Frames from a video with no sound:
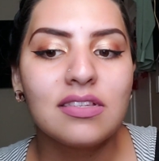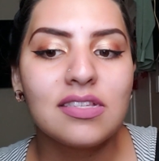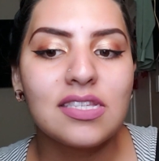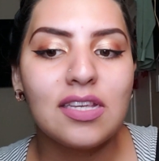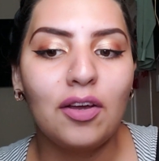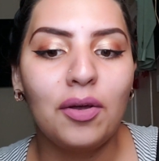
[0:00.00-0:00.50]

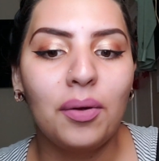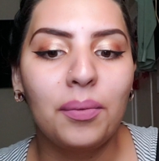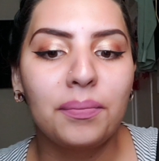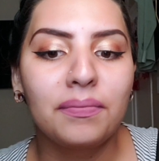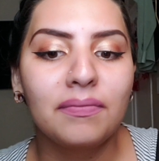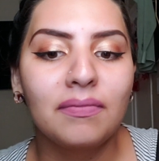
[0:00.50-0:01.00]

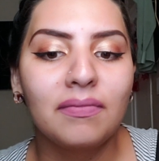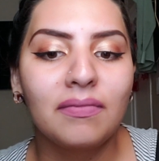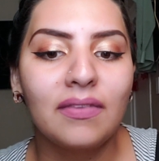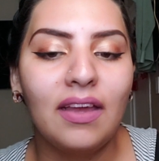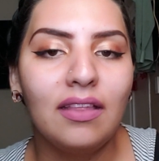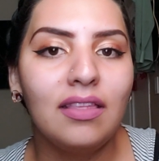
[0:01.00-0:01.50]
So
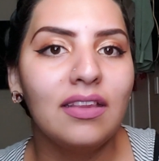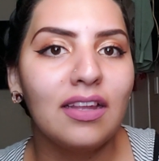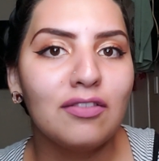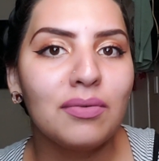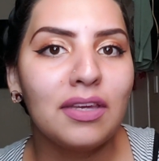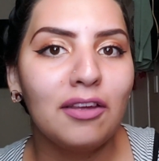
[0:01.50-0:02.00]
I think
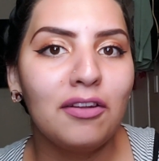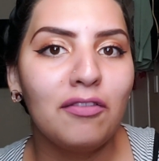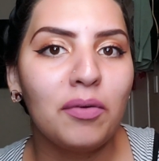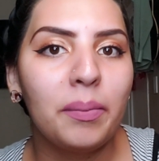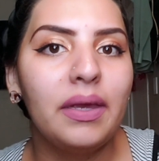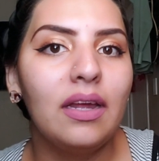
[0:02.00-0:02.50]
that's what killed it
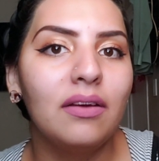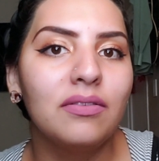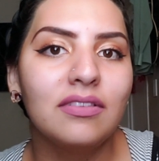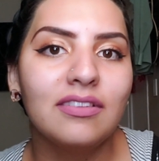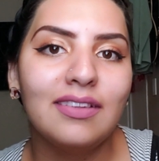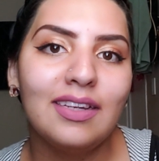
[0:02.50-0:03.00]
for me, and I
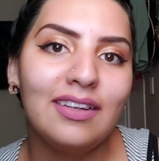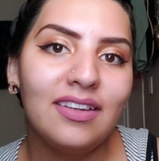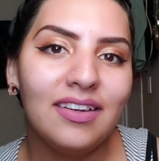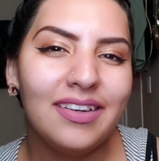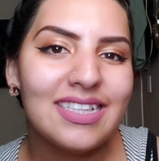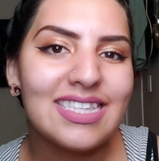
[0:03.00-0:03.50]
was just like,
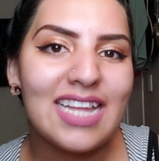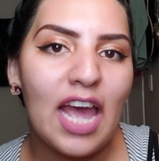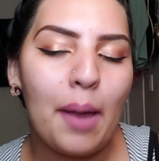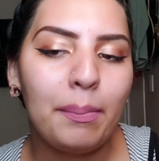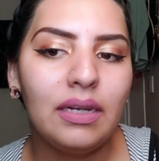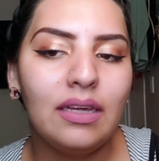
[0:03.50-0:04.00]
no, it's not
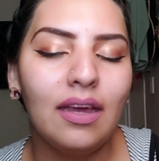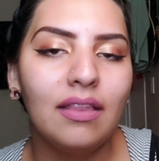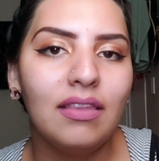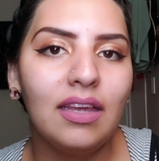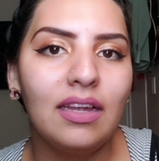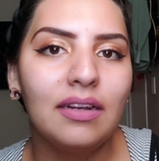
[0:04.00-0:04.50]
happening.
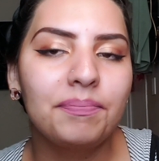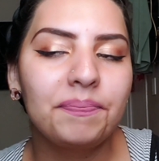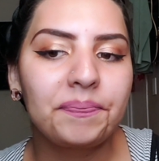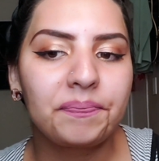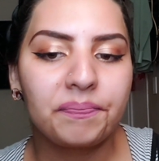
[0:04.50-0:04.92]
And then